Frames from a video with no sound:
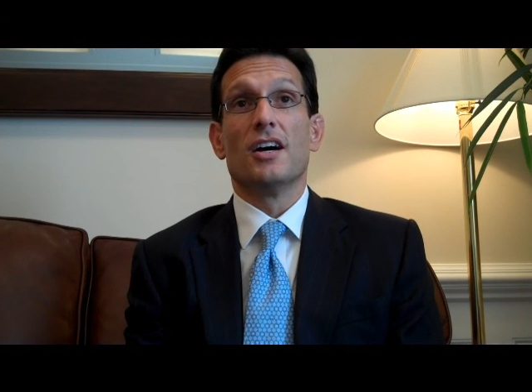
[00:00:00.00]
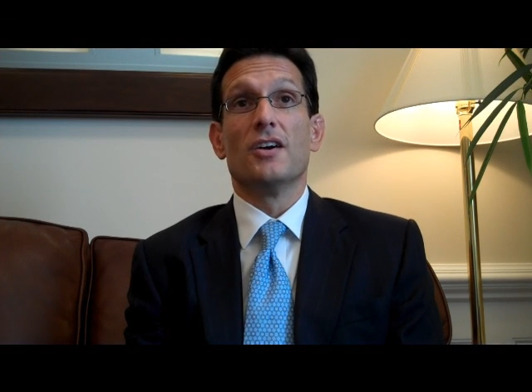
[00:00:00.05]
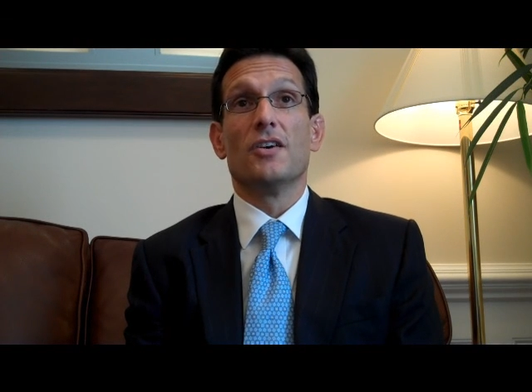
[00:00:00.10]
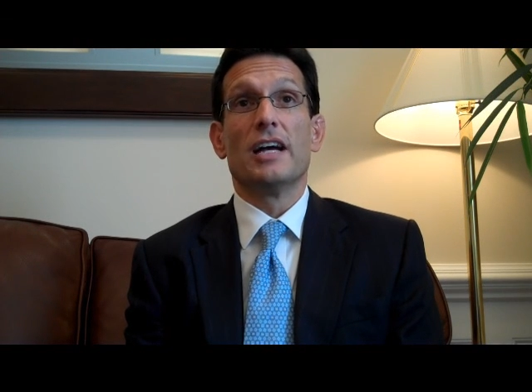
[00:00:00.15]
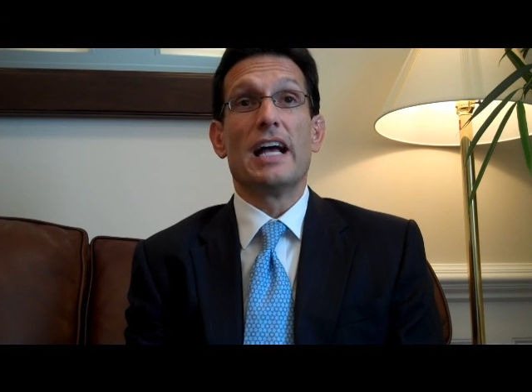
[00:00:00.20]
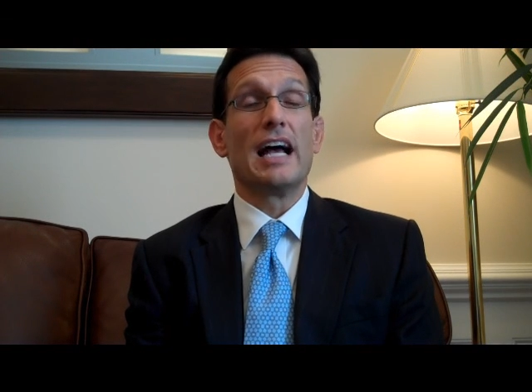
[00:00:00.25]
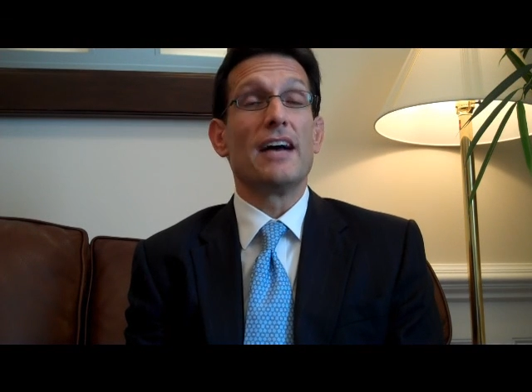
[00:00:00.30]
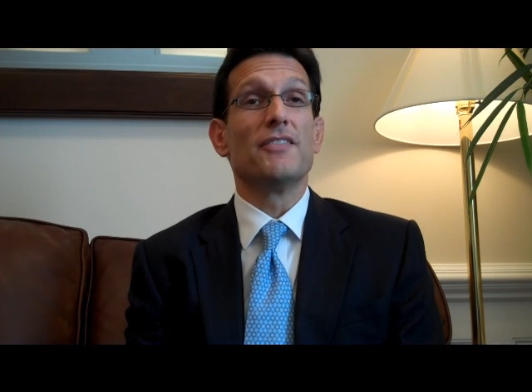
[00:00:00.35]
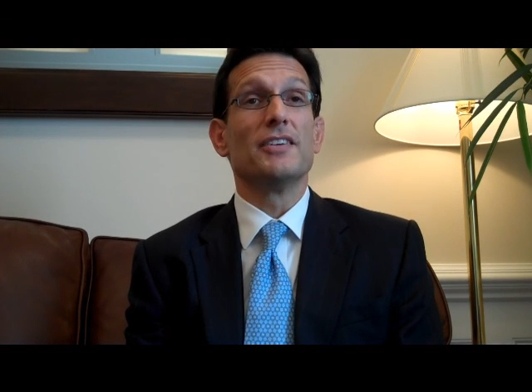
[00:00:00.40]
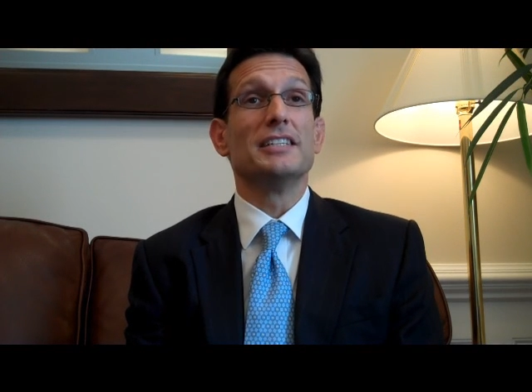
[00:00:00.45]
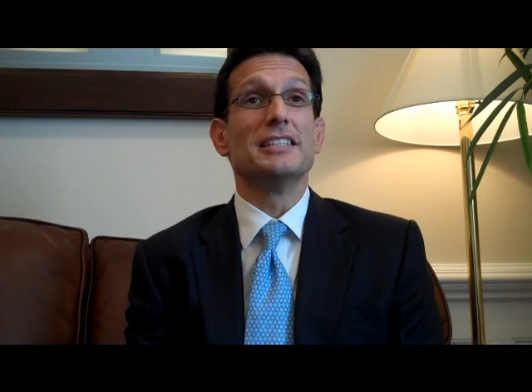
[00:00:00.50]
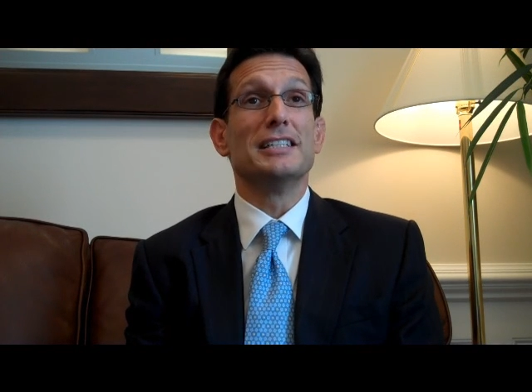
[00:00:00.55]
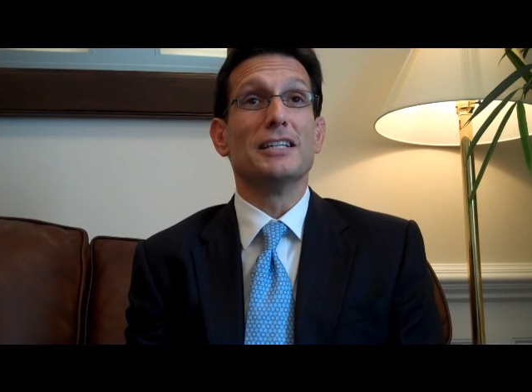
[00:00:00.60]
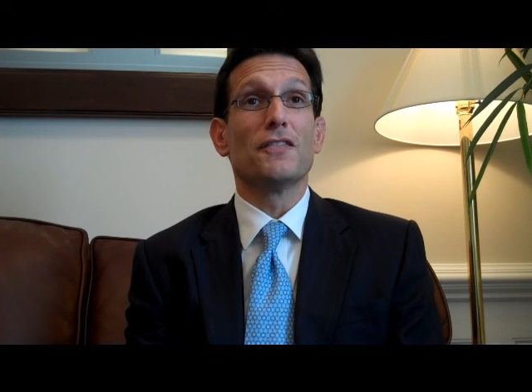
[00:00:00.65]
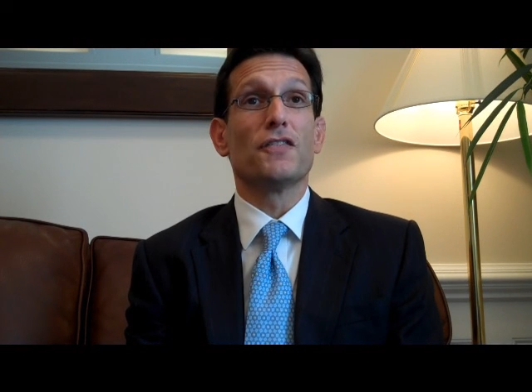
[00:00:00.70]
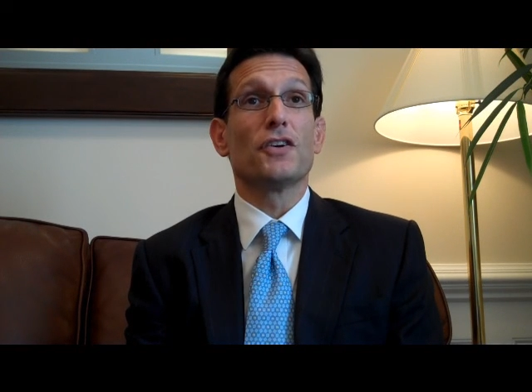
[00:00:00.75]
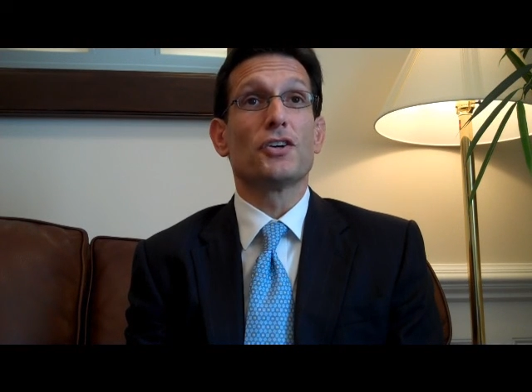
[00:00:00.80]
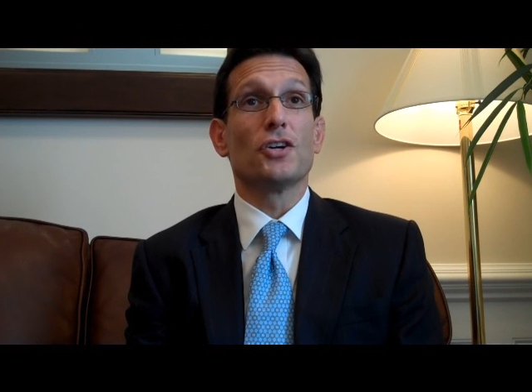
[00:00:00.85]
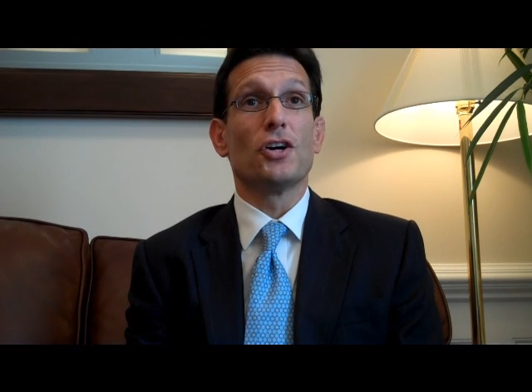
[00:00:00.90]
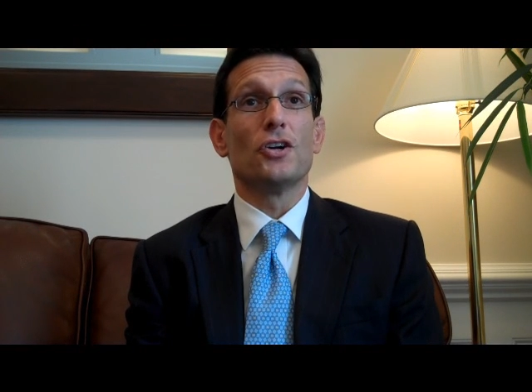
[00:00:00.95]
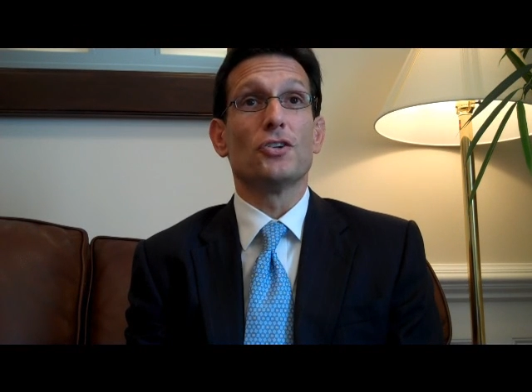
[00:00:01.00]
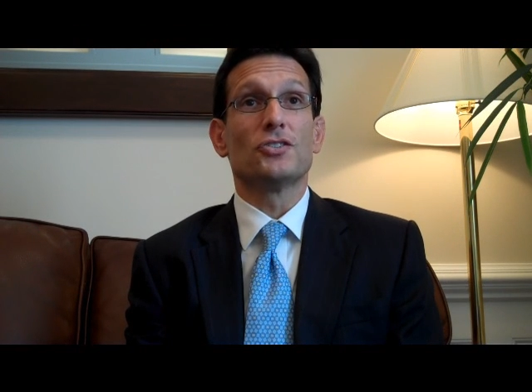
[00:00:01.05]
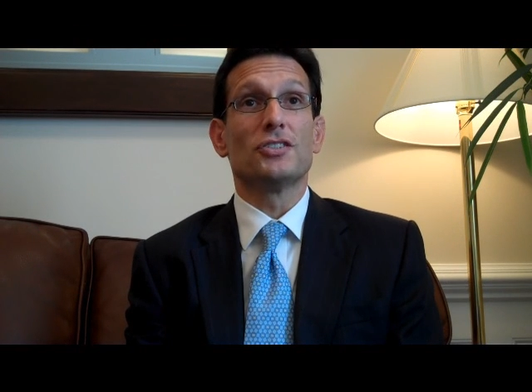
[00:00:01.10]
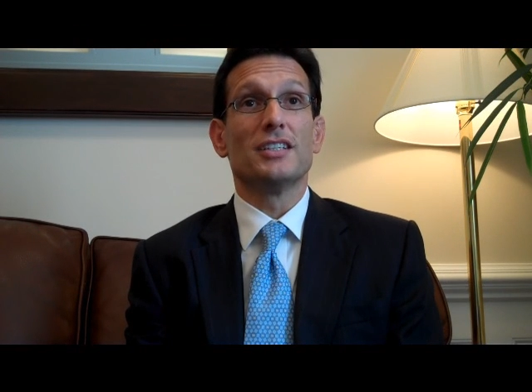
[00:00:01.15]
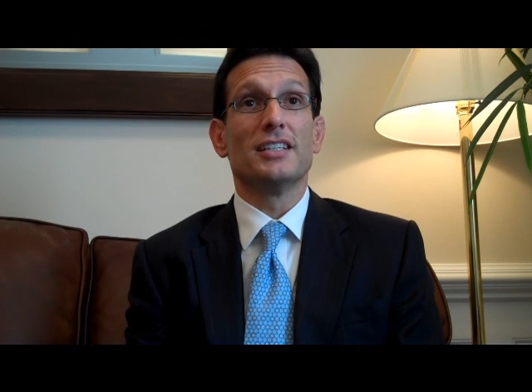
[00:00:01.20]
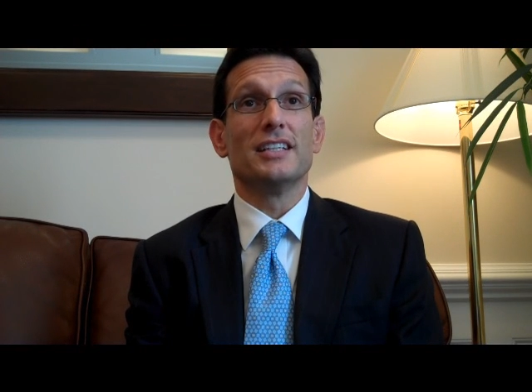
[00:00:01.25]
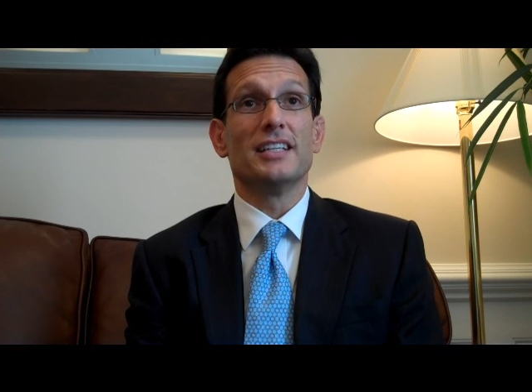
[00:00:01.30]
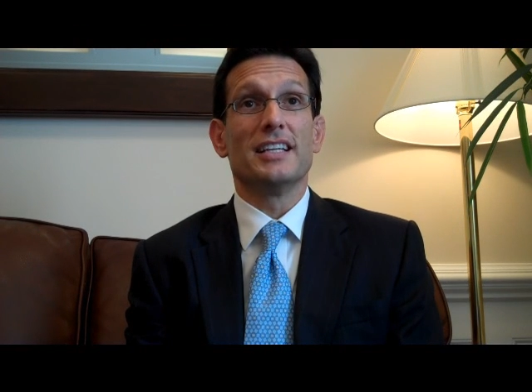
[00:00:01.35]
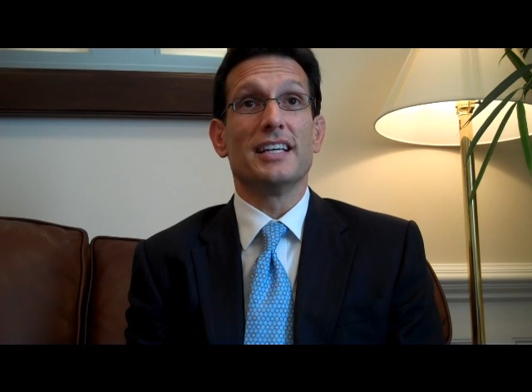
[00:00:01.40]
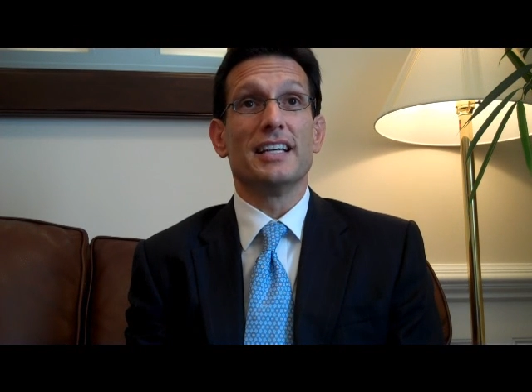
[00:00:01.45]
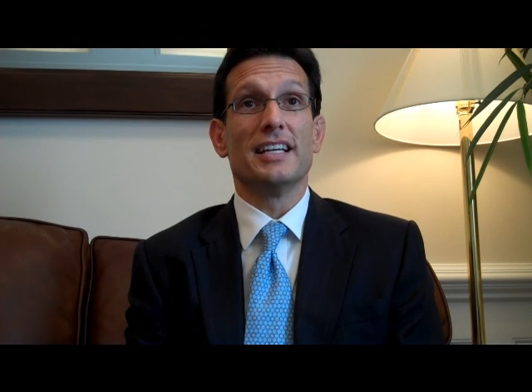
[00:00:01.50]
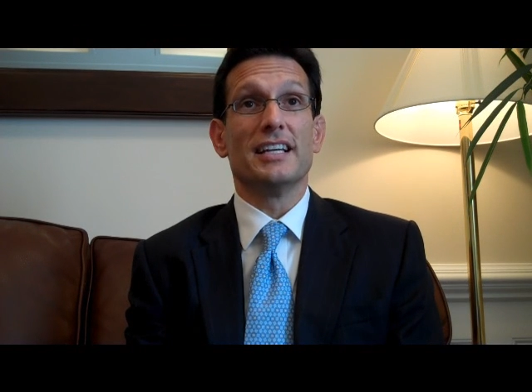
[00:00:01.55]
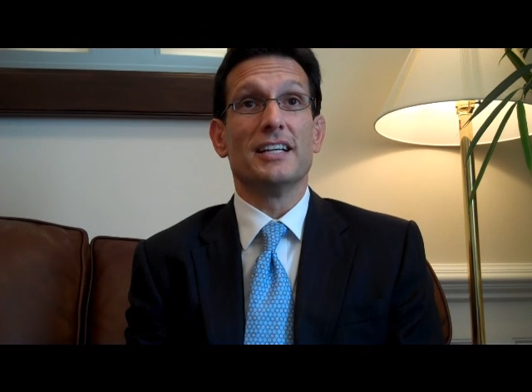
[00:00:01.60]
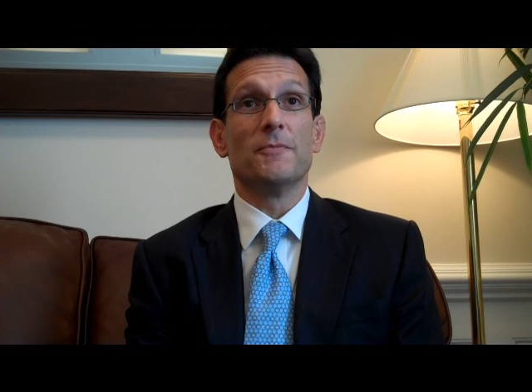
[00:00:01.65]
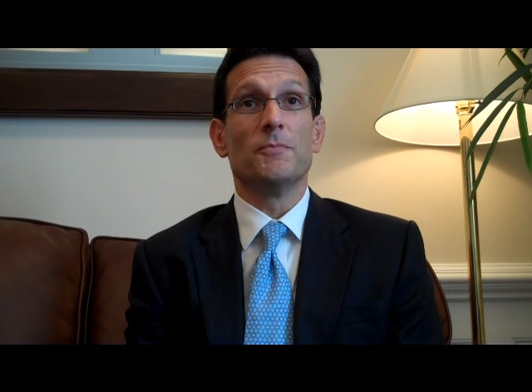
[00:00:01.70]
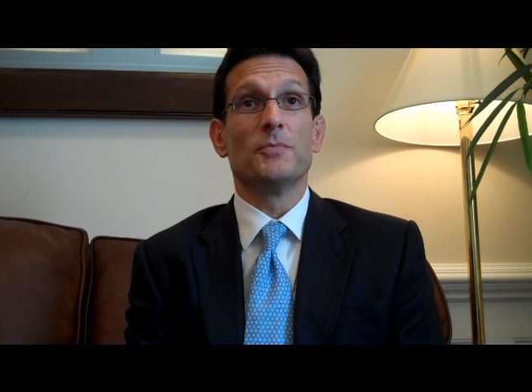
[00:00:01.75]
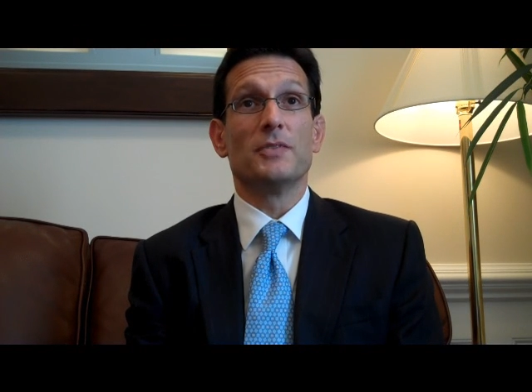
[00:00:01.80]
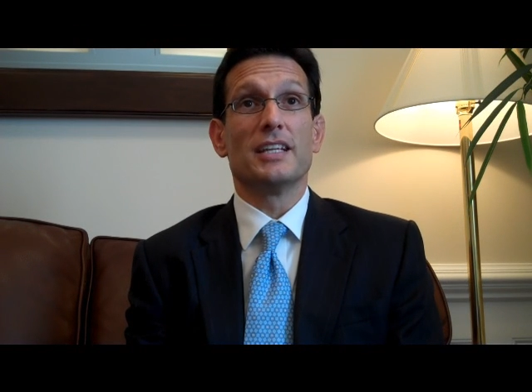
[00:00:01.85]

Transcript: having difficulty in